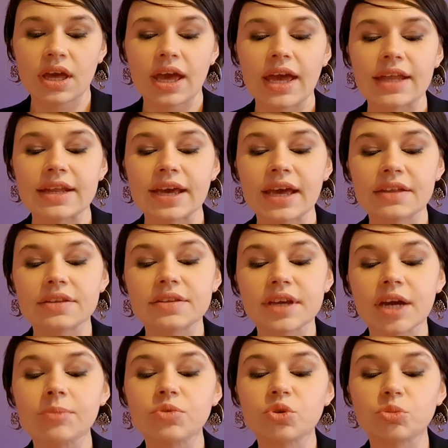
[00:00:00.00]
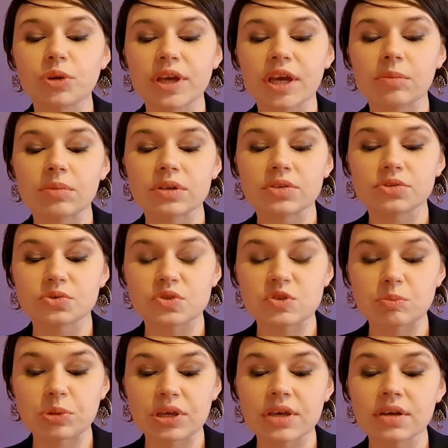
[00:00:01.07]
and had time to be able to
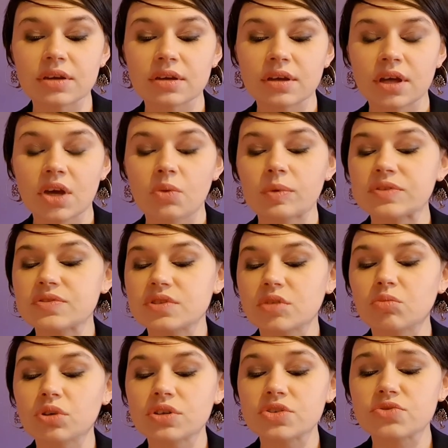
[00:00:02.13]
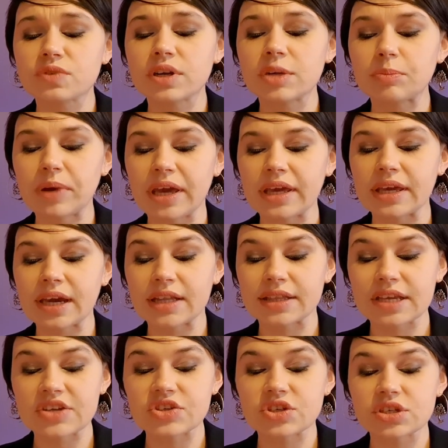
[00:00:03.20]
speak when someone is really paying
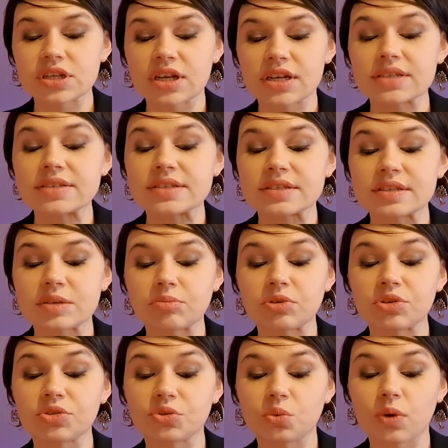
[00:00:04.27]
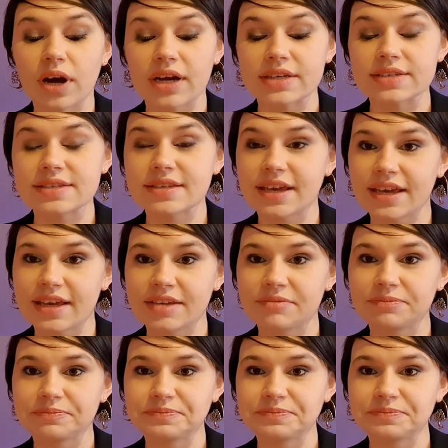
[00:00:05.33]
attention and listen deeply to what I say